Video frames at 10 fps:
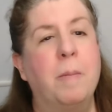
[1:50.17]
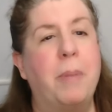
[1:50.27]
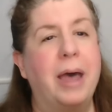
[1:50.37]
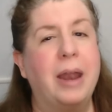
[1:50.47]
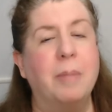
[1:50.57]

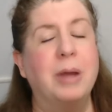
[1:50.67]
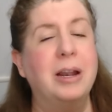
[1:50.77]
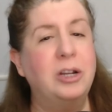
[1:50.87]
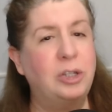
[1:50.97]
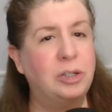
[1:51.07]
But I'm
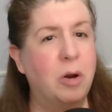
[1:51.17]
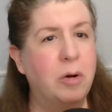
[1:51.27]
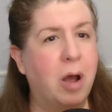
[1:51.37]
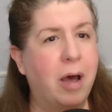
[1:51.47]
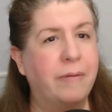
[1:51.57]
going to
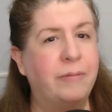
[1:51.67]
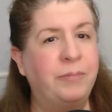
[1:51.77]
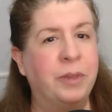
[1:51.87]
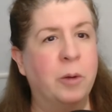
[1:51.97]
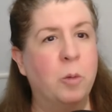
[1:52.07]
start off
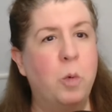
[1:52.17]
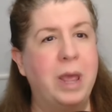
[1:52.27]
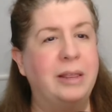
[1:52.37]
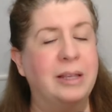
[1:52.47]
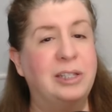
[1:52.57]

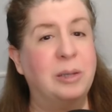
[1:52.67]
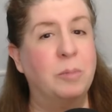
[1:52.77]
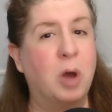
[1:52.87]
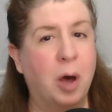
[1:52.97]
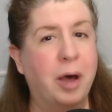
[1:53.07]
with
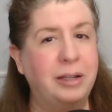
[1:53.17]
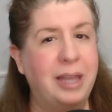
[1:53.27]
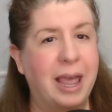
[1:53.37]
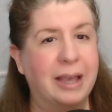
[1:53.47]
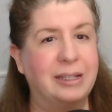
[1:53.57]
some
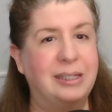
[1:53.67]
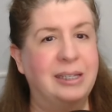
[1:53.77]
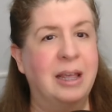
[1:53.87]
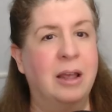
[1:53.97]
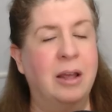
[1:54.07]

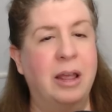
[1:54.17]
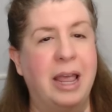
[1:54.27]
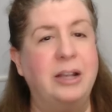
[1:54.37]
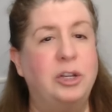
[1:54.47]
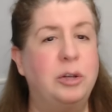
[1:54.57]
context
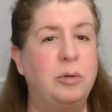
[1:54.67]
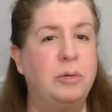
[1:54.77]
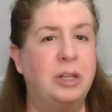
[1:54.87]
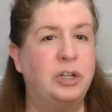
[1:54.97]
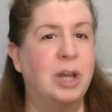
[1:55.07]

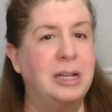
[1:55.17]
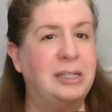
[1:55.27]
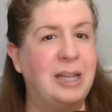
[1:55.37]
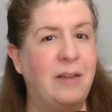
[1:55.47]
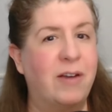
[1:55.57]
into the
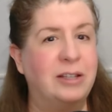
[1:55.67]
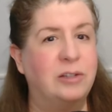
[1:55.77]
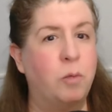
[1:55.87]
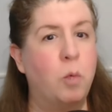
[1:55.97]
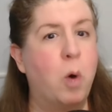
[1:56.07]
Giants'
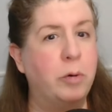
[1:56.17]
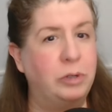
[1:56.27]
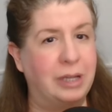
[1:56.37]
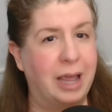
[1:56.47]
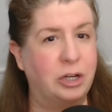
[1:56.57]
defensive
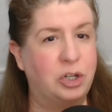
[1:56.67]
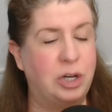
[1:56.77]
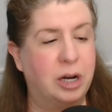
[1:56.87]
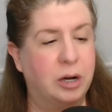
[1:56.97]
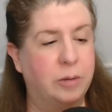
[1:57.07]
woes last
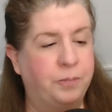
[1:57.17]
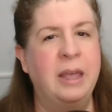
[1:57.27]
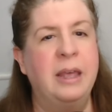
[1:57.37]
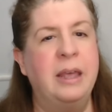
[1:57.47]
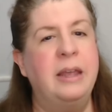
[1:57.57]
year.
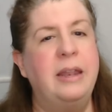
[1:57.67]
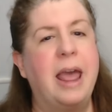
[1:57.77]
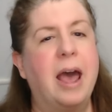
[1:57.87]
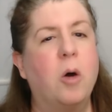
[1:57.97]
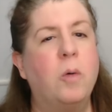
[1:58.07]

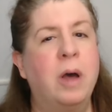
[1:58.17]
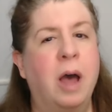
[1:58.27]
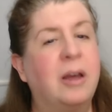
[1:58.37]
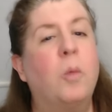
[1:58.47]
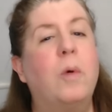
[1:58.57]
Now,
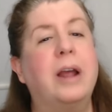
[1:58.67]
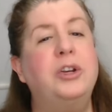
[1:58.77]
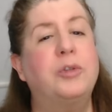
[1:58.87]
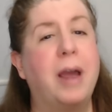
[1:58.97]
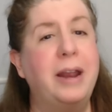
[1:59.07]
what I
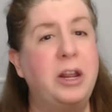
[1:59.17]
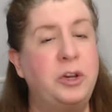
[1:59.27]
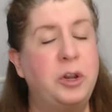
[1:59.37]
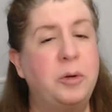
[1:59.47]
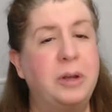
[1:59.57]
try to
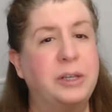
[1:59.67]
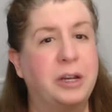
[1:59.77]
do is